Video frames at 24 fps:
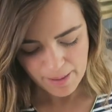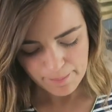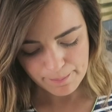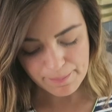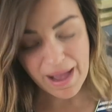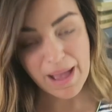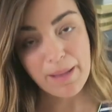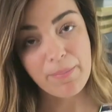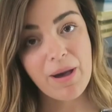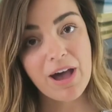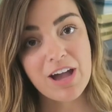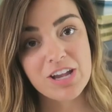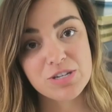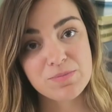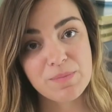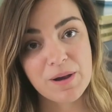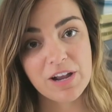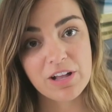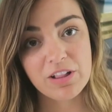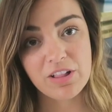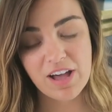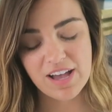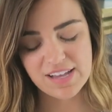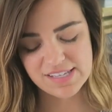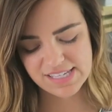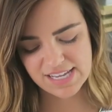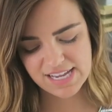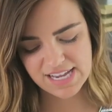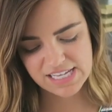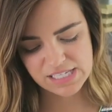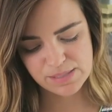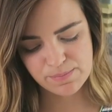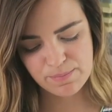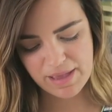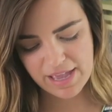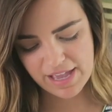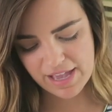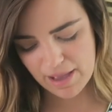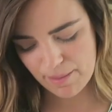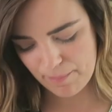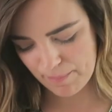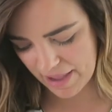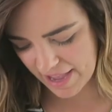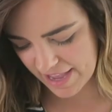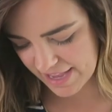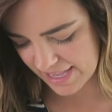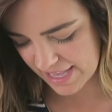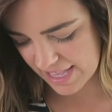My Poshmark closet is
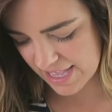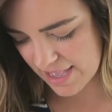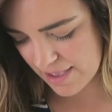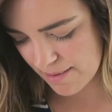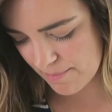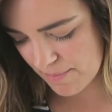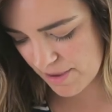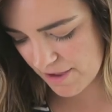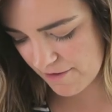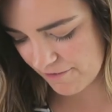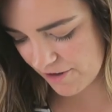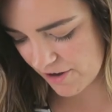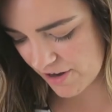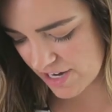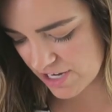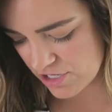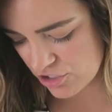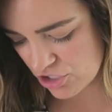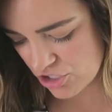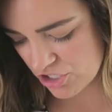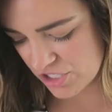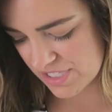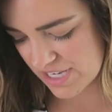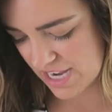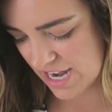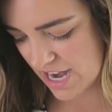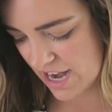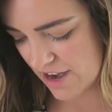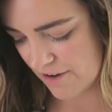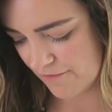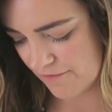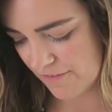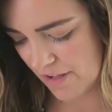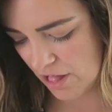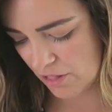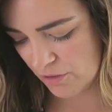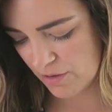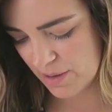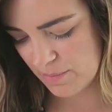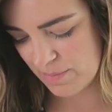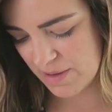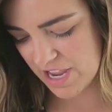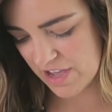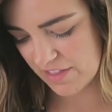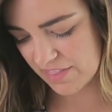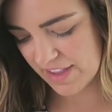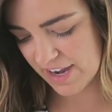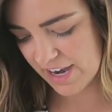Makeup by Kim if you're interested in following
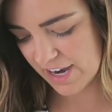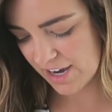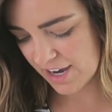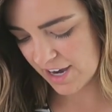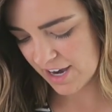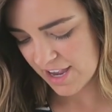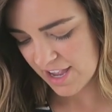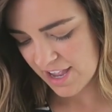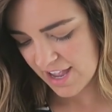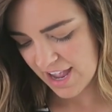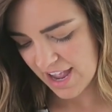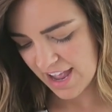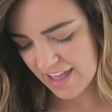me on there.